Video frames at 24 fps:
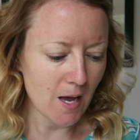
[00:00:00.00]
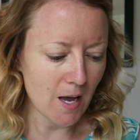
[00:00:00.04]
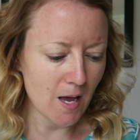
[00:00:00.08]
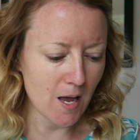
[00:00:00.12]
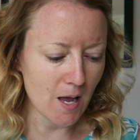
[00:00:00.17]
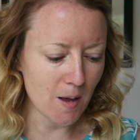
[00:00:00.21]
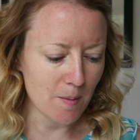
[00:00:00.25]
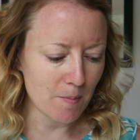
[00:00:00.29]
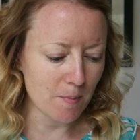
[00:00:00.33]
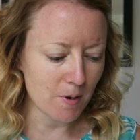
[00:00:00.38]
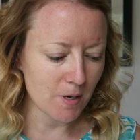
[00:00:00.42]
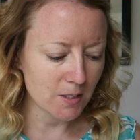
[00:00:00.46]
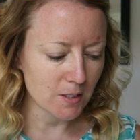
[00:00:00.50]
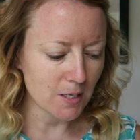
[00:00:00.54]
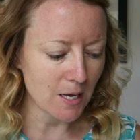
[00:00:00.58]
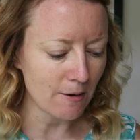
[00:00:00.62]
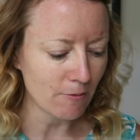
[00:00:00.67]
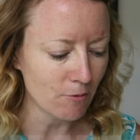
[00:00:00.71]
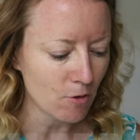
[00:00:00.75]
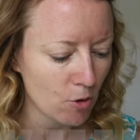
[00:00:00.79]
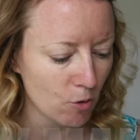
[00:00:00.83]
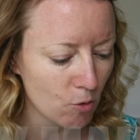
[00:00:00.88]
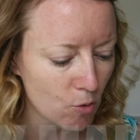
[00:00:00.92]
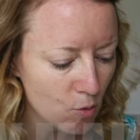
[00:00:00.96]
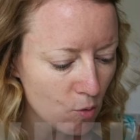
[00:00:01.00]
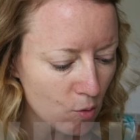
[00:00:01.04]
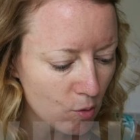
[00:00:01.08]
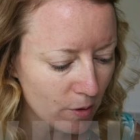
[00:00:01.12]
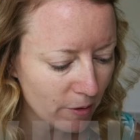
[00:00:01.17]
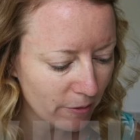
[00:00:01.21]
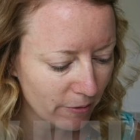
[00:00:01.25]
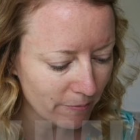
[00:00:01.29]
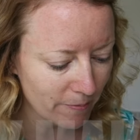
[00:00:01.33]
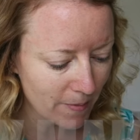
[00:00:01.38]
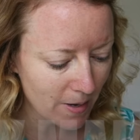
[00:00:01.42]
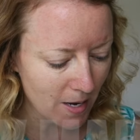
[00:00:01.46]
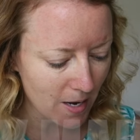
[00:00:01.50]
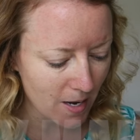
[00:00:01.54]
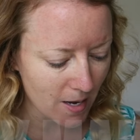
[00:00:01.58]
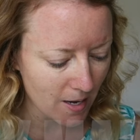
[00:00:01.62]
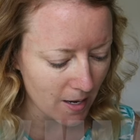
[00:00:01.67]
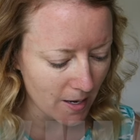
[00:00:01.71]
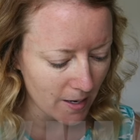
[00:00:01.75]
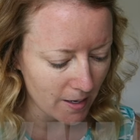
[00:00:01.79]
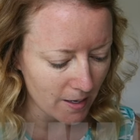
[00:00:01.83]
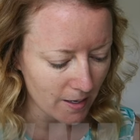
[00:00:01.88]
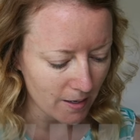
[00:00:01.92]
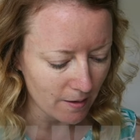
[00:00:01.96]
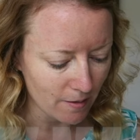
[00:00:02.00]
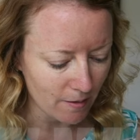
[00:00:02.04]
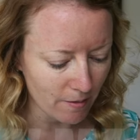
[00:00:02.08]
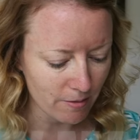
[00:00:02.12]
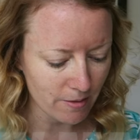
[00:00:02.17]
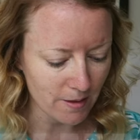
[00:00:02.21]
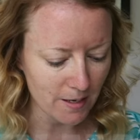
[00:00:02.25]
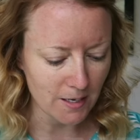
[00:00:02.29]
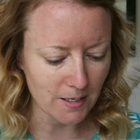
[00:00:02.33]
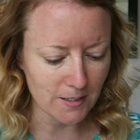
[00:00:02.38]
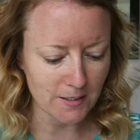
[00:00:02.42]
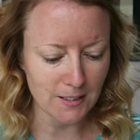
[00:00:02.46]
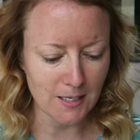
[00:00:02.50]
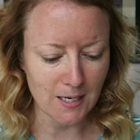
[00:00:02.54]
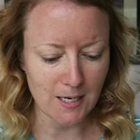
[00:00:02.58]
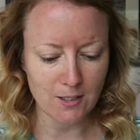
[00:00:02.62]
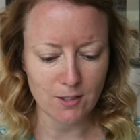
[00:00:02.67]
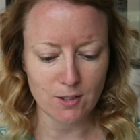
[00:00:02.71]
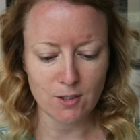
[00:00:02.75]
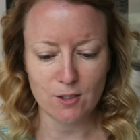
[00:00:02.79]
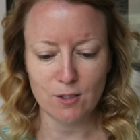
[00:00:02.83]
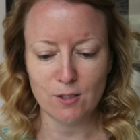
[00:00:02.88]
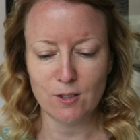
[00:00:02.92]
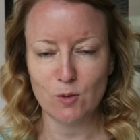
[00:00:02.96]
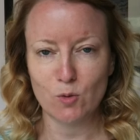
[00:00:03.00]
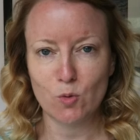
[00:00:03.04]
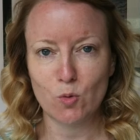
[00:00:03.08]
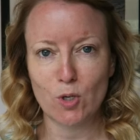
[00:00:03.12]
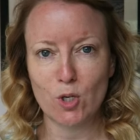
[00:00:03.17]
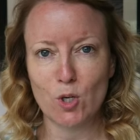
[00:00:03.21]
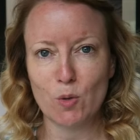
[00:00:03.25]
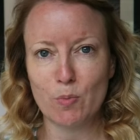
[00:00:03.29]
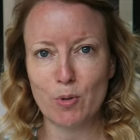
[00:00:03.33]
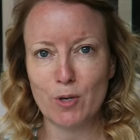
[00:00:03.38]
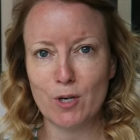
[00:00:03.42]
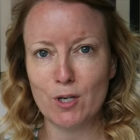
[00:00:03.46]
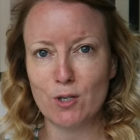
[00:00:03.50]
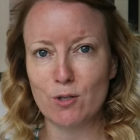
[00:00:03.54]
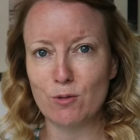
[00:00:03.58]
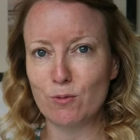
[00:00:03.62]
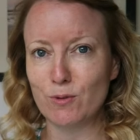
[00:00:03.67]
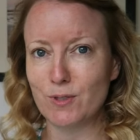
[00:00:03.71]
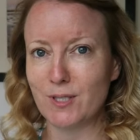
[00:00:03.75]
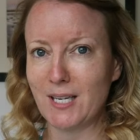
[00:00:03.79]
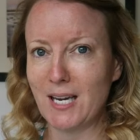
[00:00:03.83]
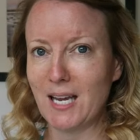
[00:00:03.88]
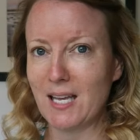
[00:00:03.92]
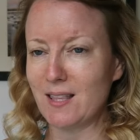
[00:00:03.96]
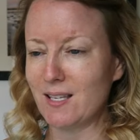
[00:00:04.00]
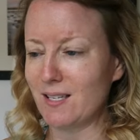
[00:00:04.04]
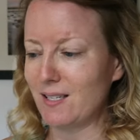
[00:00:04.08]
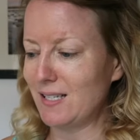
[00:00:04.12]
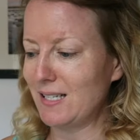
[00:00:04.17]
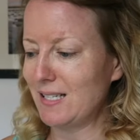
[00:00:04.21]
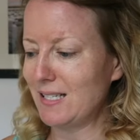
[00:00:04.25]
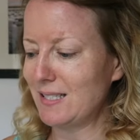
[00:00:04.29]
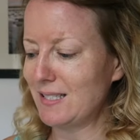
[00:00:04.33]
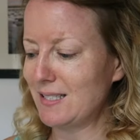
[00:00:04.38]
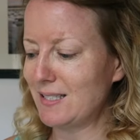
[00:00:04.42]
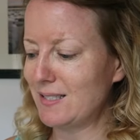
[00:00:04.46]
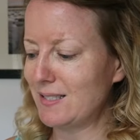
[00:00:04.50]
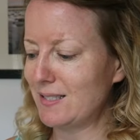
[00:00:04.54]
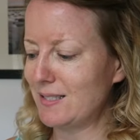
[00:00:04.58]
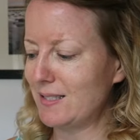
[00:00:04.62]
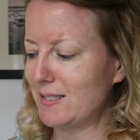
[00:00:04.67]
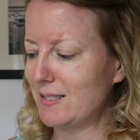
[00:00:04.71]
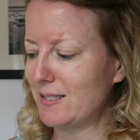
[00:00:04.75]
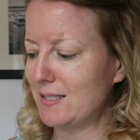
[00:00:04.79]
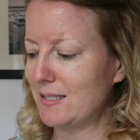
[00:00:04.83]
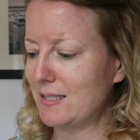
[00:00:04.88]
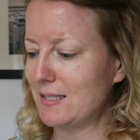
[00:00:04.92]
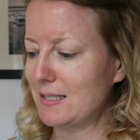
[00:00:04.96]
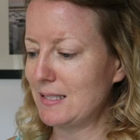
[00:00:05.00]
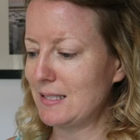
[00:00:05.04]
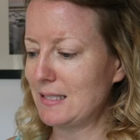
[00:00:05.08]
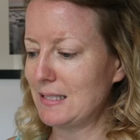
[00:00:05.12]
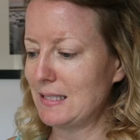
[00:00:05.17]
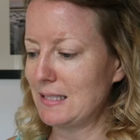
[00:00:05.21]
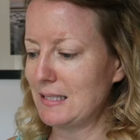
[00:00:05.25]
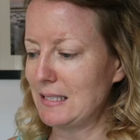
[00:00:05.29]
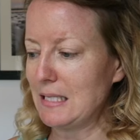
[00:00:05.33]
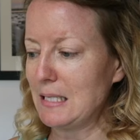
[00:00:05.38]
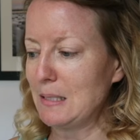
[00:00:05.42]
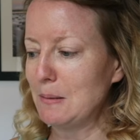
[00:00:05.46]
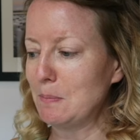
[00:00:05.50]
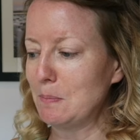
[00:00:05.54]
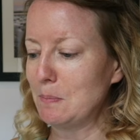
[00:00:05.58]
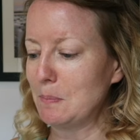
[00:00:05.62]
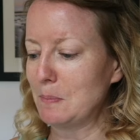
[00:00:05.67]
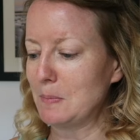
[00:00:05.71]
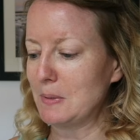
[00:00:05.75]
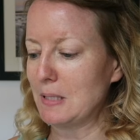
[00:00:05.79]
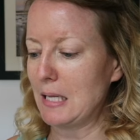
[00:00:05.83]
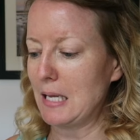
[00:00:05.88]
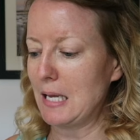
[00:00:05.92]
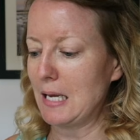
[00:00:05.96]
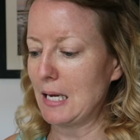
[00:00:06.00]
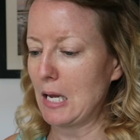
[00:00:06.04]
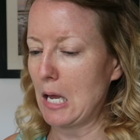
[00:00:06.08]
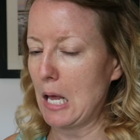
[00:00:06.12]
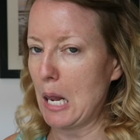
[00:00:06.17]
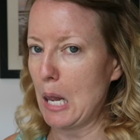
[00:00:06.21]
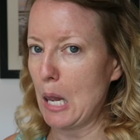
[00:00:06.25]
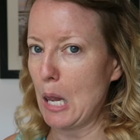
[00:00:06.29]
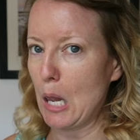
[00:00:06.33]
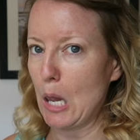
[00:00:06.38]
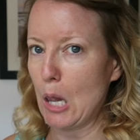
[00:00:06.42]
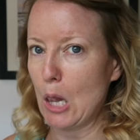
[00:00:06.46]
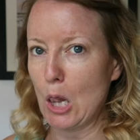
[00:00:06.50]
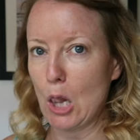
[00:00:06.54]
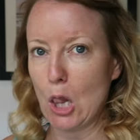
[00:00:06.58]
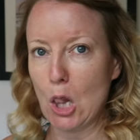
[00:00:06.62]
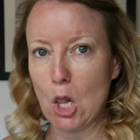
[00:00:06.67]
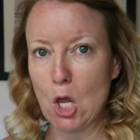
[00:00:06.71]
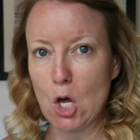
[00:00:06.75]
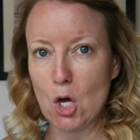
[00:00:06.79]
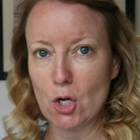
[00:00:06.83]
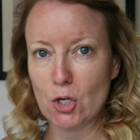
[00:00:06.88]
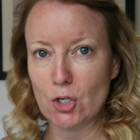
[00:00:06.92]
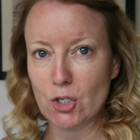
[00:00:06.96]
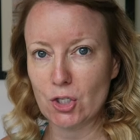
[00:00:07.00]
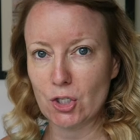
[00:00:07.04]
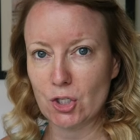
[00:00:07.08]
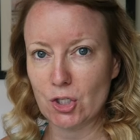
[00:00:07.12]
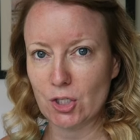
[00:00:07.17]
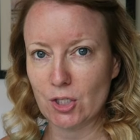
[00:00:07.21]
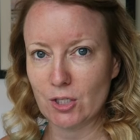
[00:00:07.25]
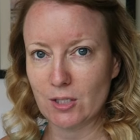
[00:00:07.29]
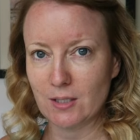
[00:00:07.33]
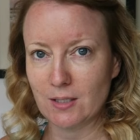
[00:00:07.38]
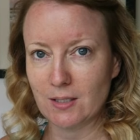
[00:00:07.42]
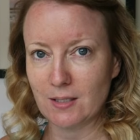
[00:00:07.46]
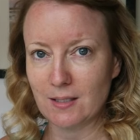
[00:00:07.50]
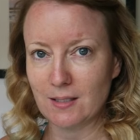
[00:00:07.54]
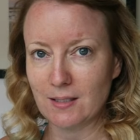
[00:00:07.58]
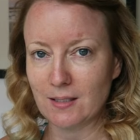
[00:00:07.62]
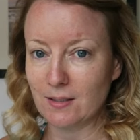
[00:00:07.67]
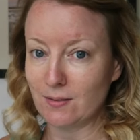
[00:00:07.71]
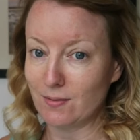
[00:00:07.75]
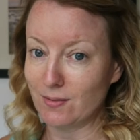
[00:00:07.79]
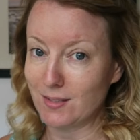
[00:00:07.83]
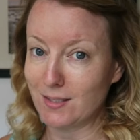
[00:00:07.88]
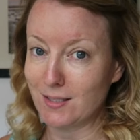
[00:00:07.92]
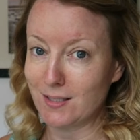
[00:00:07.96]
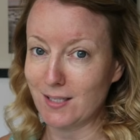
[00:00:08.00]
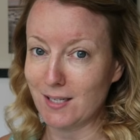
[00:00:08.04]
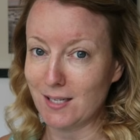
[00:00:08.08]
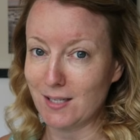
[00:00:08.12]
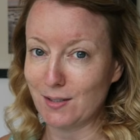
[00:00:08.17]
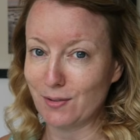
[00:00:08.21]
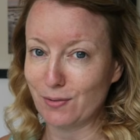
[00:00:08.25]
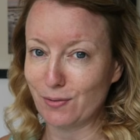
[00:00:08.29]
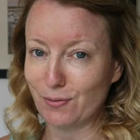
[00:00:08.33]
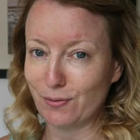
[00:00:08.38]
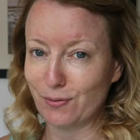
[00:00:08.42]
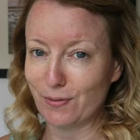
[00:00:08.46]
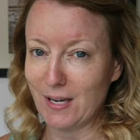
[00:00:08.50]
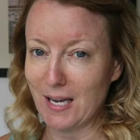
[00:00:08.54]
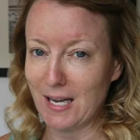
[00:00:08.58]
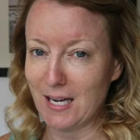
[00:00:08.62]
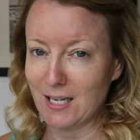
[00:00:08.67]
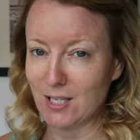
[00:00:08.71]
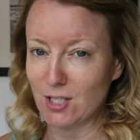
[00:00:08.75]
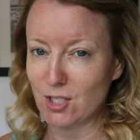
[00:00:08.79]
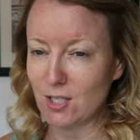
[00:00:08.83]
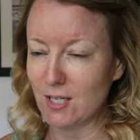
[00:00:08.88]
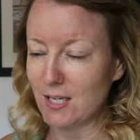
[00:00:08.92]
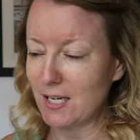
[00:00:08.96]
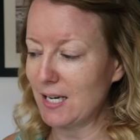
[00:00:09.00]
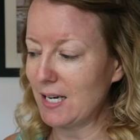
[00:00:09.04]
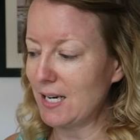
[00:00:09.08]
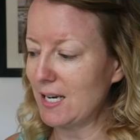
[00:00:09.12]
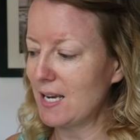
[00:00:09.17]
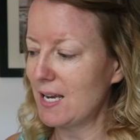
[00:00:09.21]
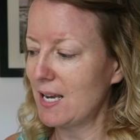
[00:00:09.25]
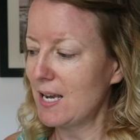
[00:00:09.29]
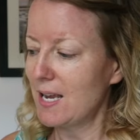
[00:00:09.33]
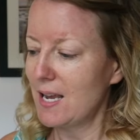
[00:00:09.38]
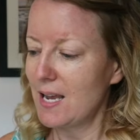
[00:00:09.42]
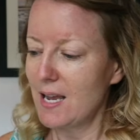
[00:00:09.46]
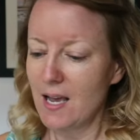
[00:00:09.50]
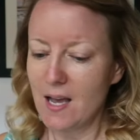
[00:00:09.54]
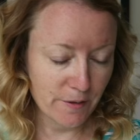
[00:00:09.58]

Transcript: Um, so I've got all of my things that I use, when you put it all together, it seems like a lot of stuff actually.